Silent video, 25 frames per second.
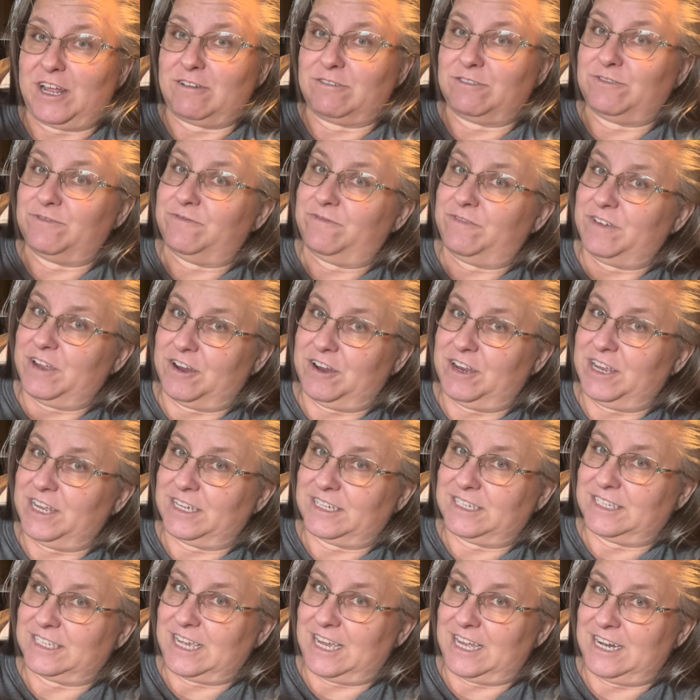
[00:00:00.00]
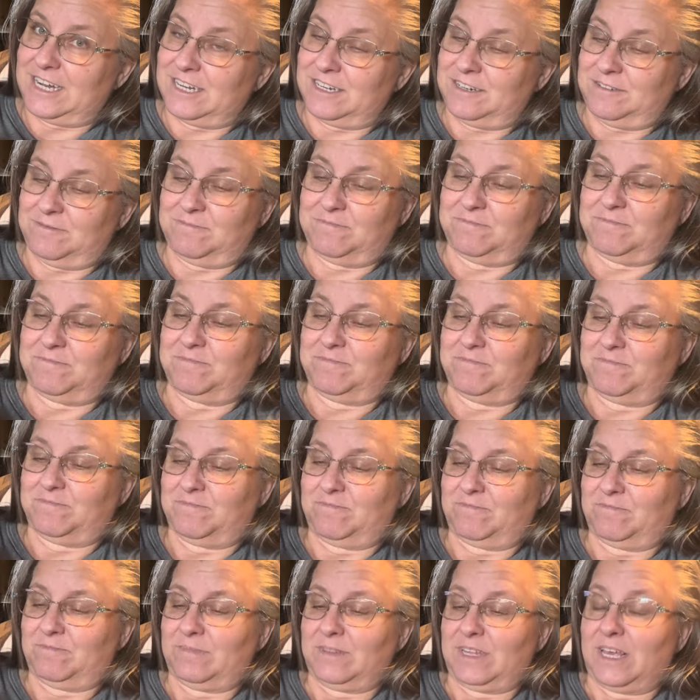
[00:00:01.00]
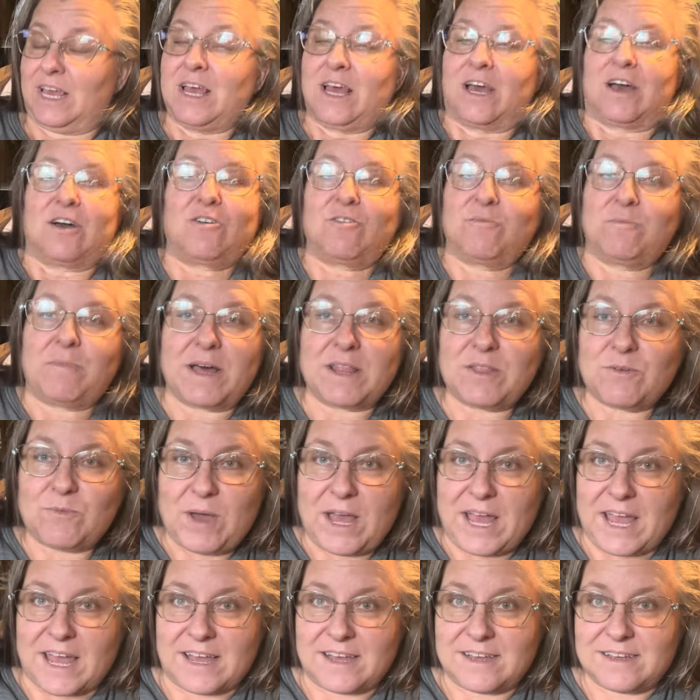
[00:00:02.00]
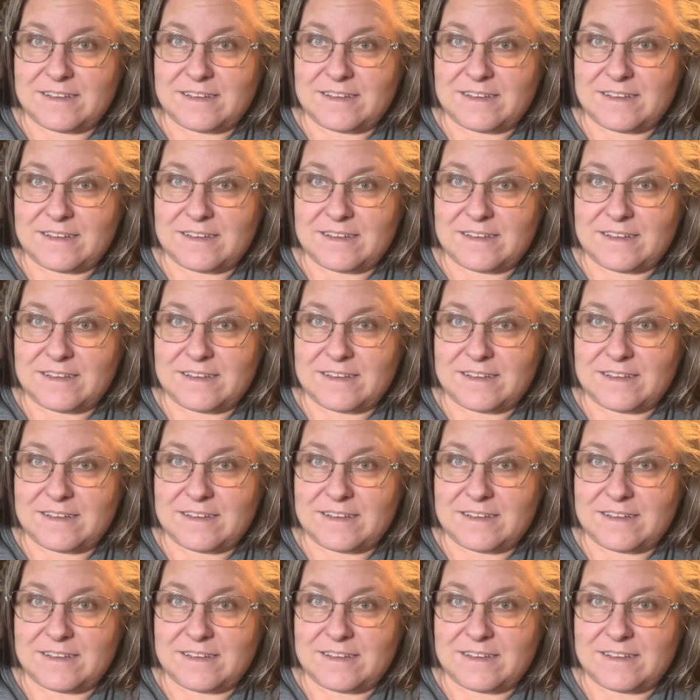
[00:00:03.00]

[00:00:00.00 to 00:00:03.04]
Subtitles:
I was very excited. Oh, by the way,